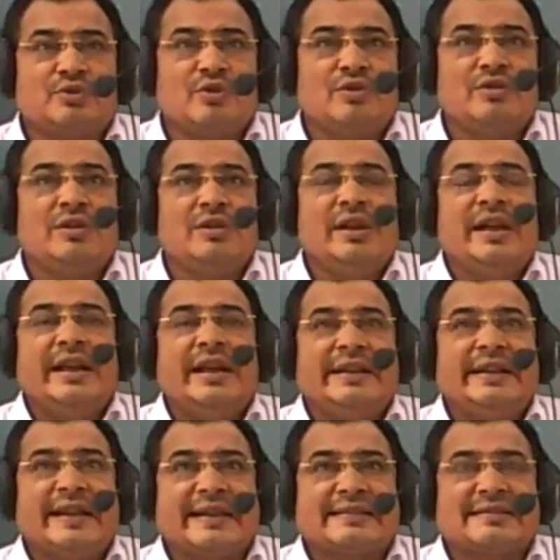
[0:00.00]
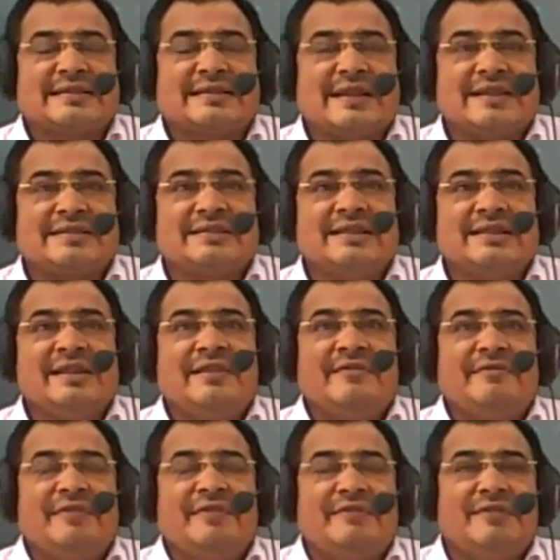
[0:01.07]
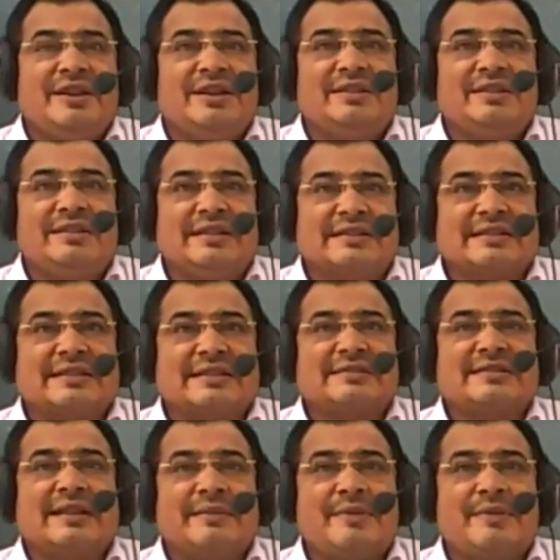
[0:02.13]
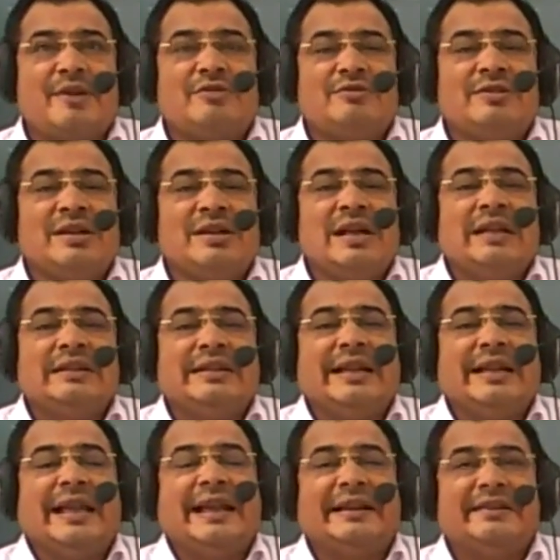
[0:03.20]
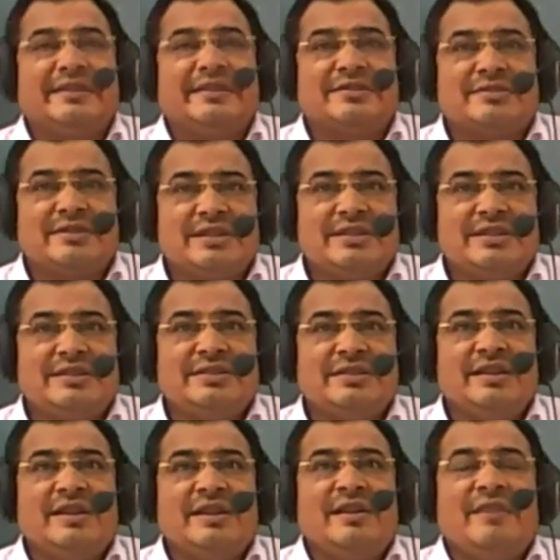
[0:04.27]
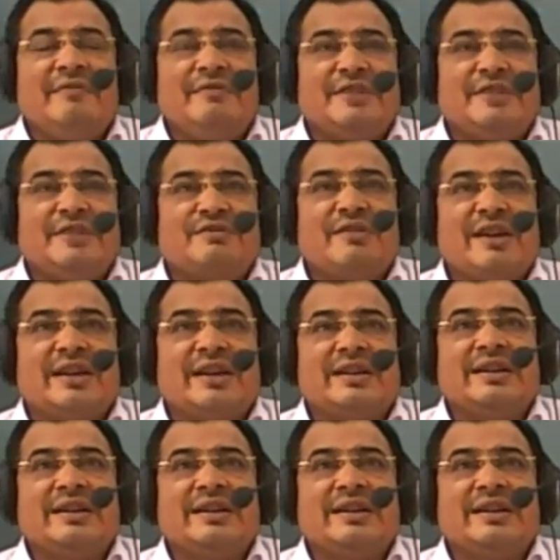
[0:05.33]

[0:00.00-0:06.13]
So in next class, we will discuss about the industries which were